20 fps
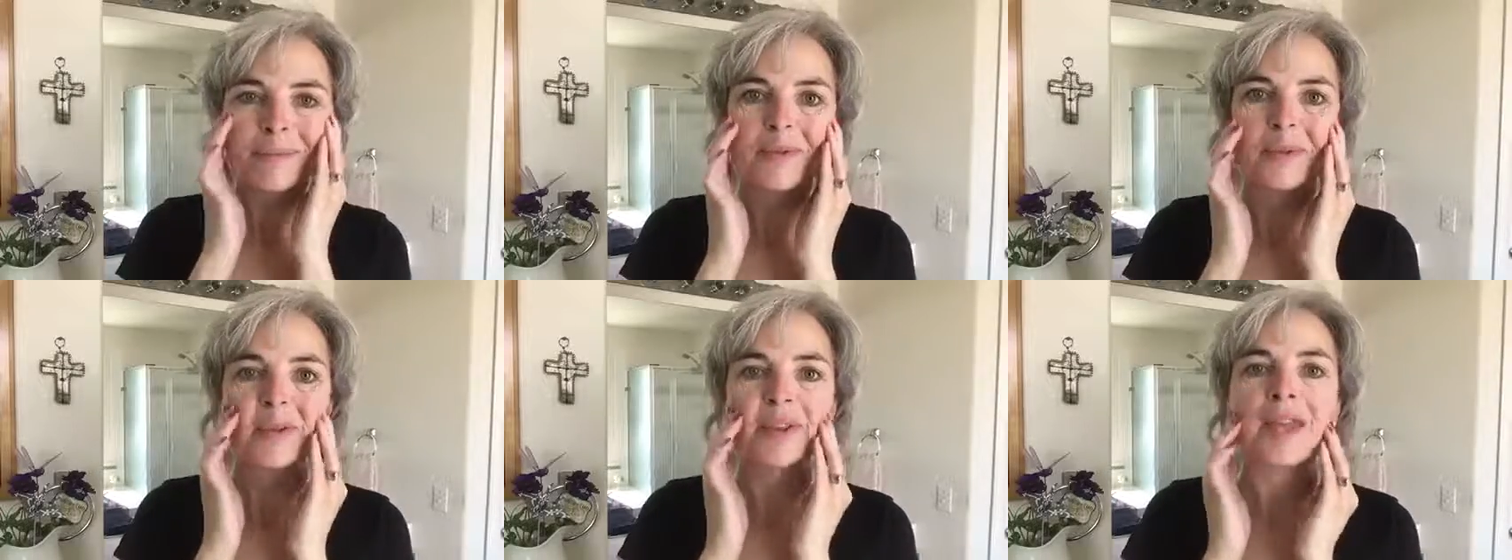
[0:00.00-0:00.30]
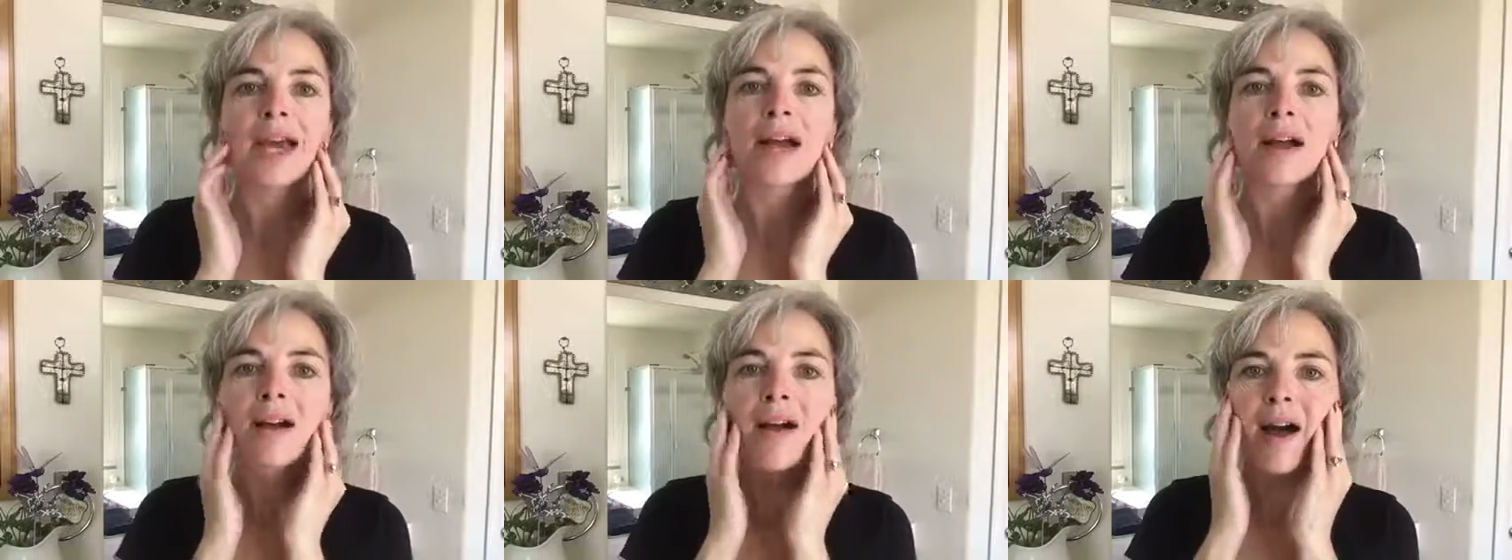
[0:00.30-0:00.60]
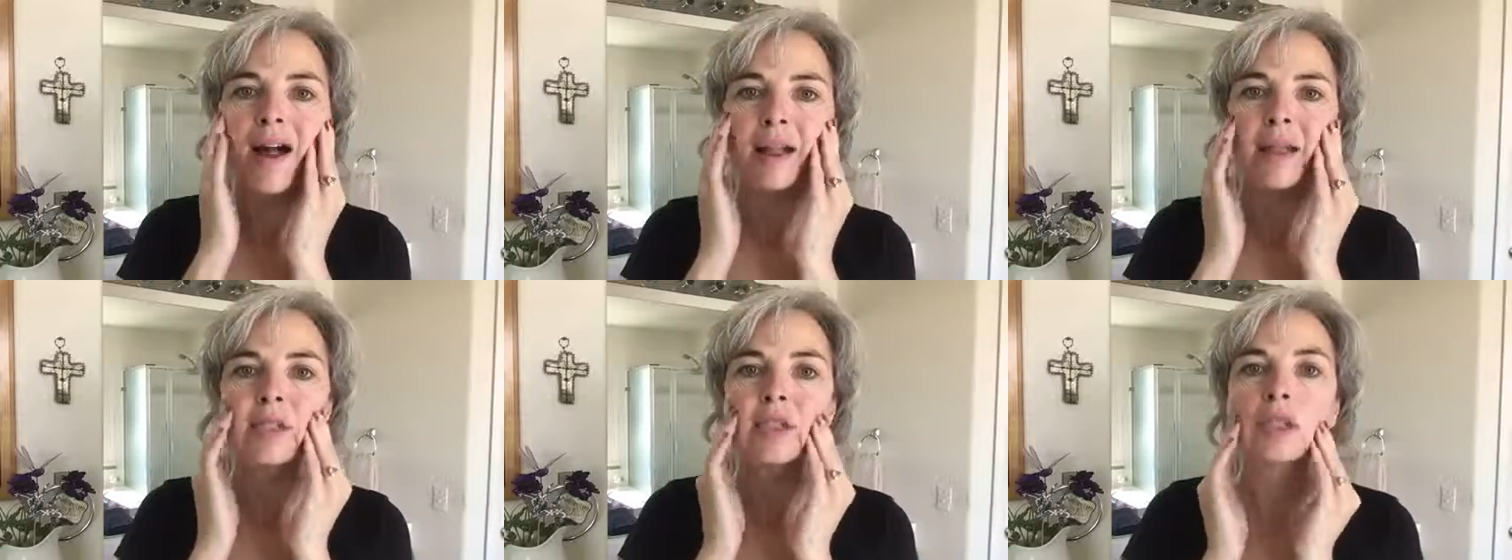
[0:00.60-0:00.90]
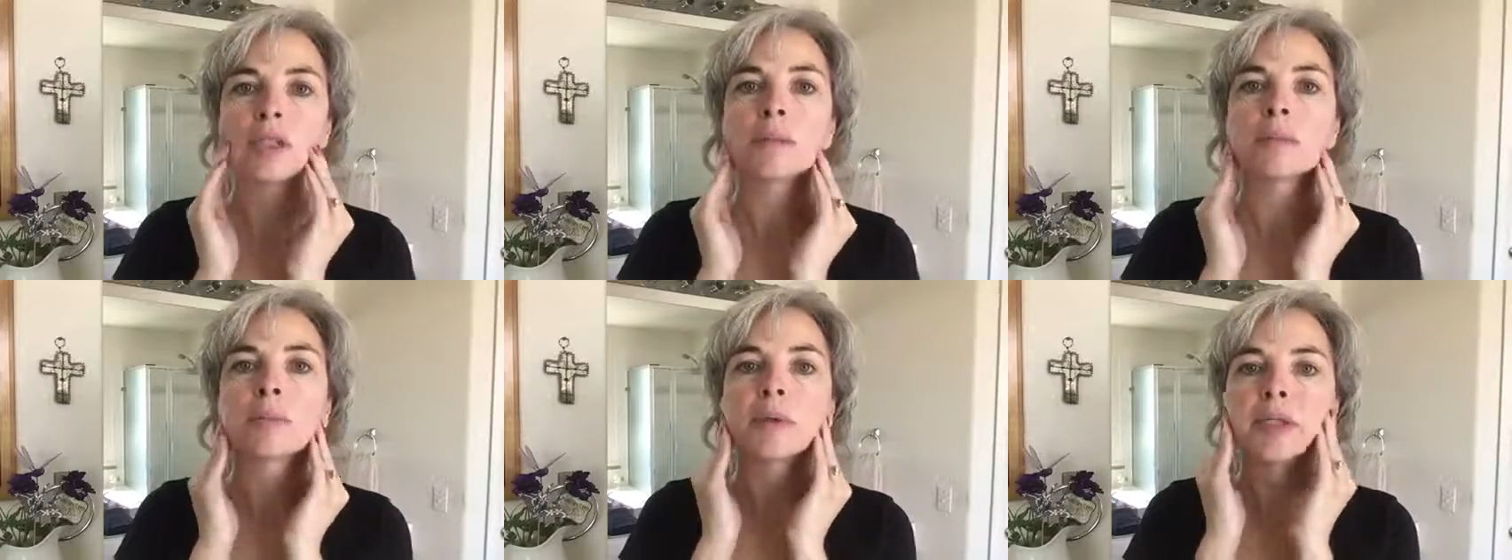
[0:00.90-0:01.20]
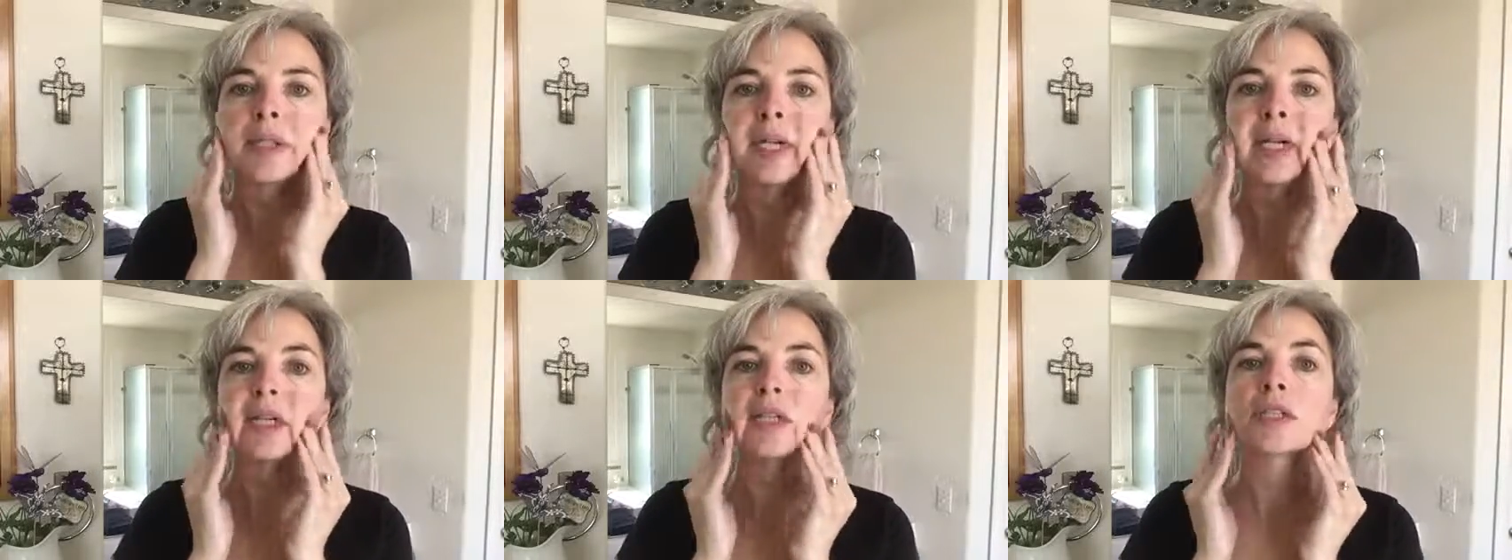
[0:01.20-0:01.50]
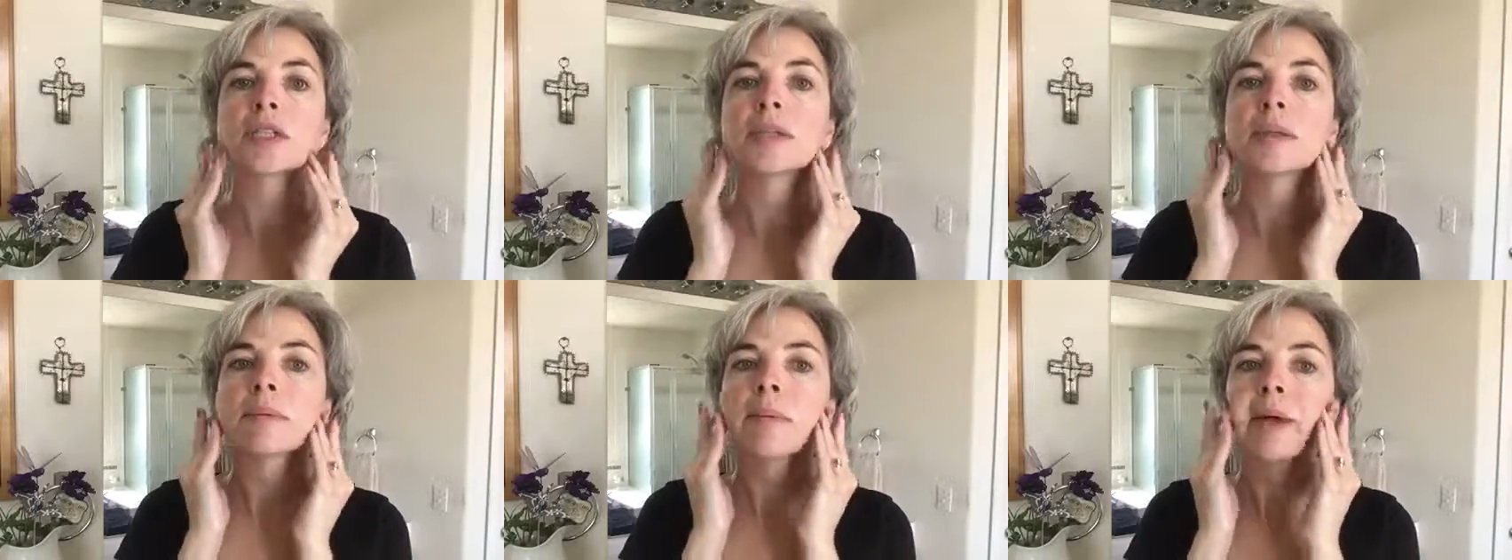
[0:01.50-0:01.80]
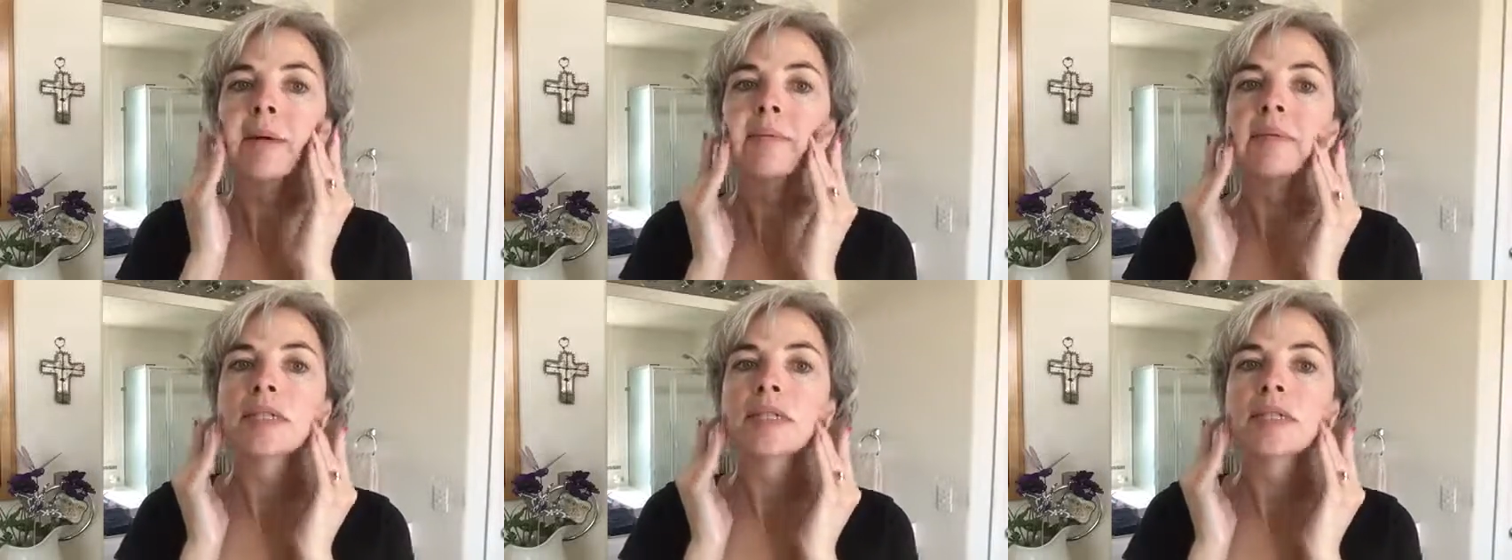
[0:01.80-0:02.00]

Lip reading: with that collagen production by